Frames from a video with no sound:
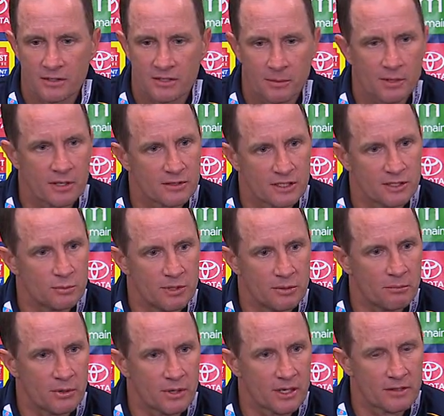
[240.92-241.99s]
some of those things we
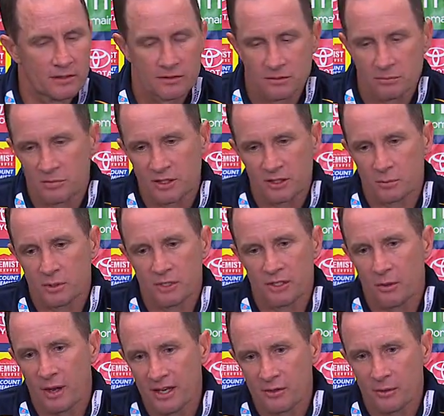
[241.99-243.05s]
didn't bring, and there's some things we need
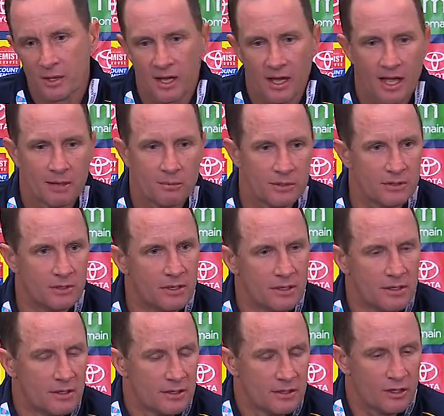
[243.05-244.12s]
to add to our game, and
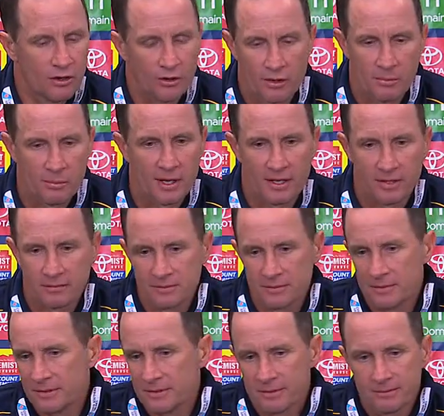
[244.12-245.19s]
you learn about
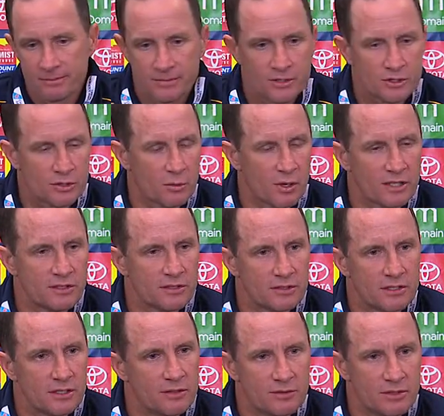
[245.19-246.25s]
situations and
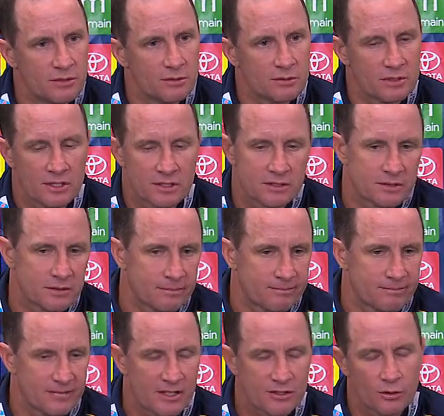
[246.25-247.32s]
individuals, and that's
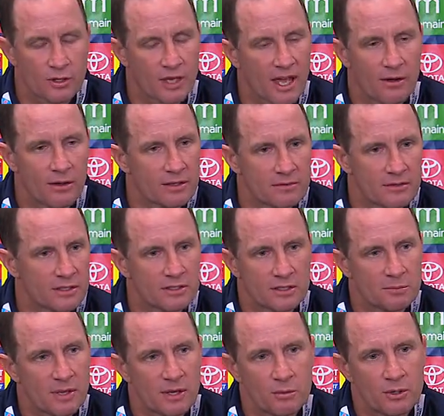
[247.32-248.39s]
ongoing. It
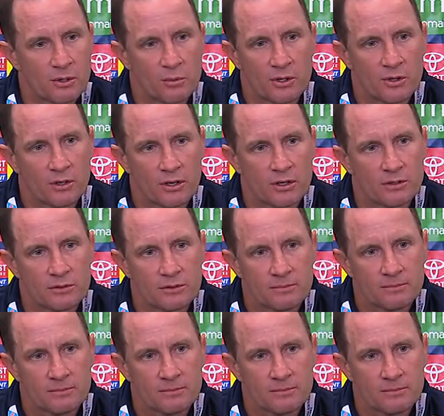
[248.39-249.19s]
doesn't matter whether you win or you lose.